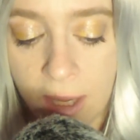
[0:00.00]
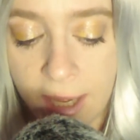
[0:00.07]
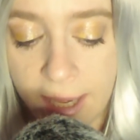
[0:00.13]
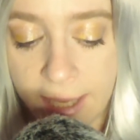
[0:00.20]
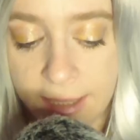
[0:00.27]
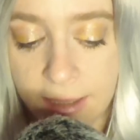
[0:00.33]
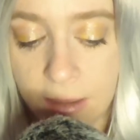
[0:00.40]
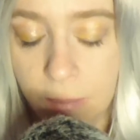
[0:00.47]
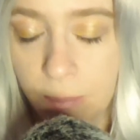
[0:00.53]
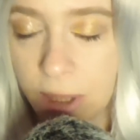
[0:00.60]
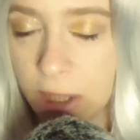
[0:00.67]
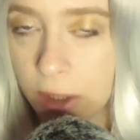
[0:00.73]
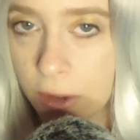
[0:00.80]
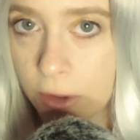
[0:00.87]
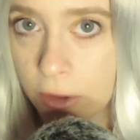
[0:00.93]
and it
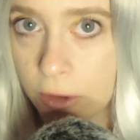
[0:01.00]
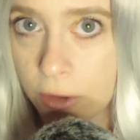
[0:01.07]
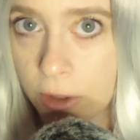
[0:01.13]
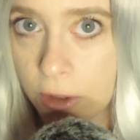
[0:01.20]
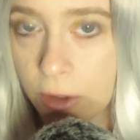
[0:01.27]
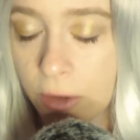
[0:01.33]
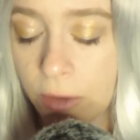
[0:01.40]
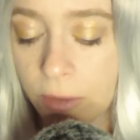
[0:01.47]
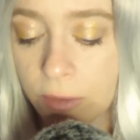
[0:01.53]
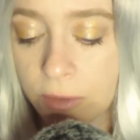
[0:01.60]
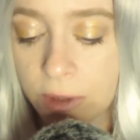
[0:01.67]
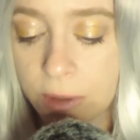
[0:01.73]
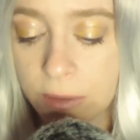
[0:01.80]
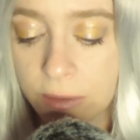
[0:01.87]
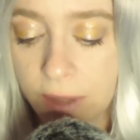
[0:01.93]
appeared
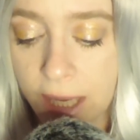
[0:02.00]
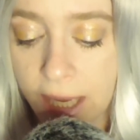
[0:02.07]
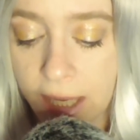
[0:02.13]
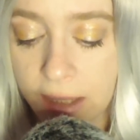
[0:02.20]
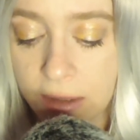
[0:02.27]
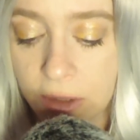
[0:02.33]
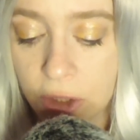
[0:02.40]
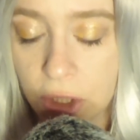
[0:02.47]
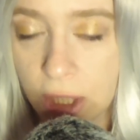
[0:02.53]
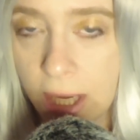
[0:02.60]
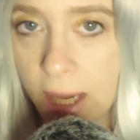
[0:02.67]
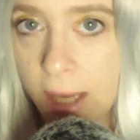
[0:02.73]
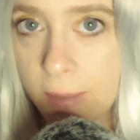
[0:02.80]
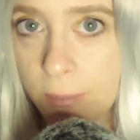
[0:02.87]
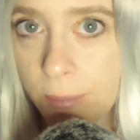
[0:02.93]
that she
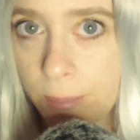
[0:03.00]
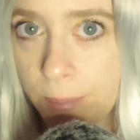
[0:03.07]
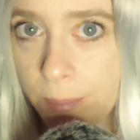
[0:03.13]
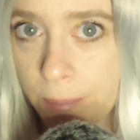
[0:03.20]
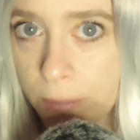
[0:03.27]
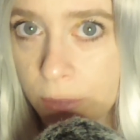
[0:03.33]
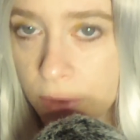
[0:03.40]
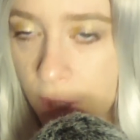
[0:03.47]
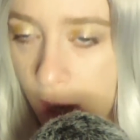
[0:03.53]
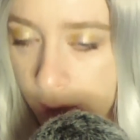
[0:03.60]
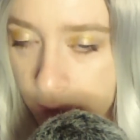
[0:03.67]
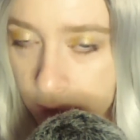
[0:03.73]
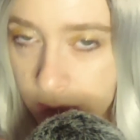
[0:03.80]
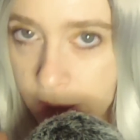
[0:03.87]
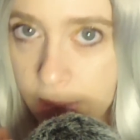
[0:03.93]
had
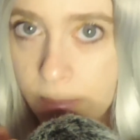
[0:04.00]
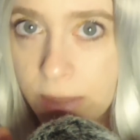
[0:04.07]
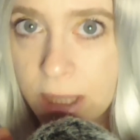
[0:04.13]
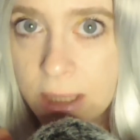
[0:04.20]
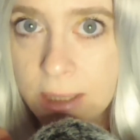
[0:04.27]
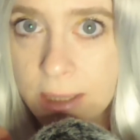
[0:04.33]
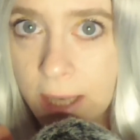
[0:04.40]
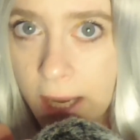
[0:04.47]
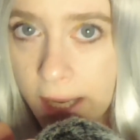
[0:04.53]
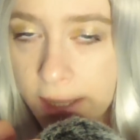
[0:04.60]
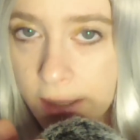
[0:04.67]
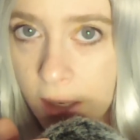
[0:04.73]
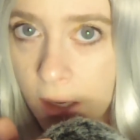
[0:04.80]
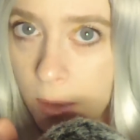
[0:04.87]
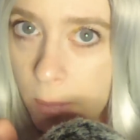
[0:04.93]
probably been
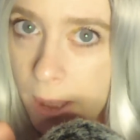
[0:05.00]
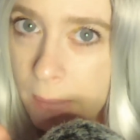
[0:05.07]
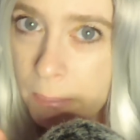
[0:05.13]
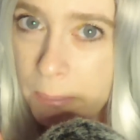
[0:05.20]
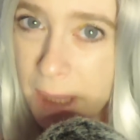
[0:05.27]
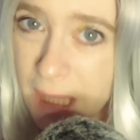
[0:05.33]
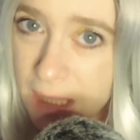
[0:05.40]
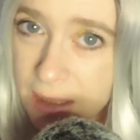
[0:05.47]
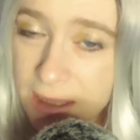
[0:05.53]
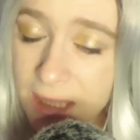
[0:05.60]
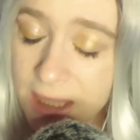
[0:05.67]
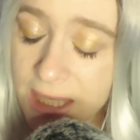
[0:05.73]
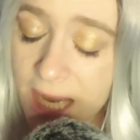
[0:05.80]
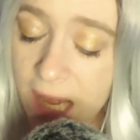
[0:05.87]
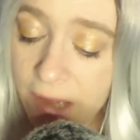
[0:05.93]
tied up and beaten to
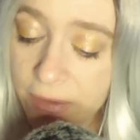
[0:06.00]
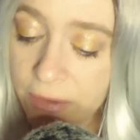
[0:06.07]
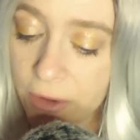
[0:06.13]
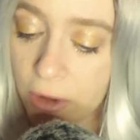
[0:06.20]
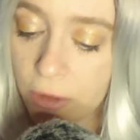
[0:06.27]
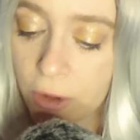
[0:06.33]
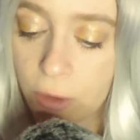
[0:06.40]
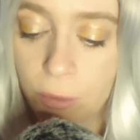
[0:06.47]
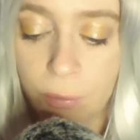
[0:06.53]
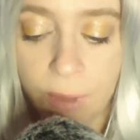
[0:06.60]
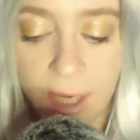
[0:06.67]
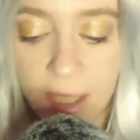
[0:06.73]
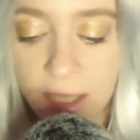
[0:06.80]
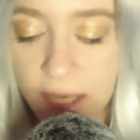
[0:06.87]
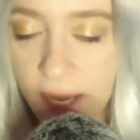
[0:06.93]
death, although
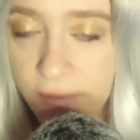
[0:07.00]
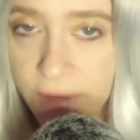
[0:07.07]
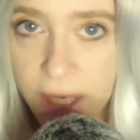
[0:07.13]
they didn't have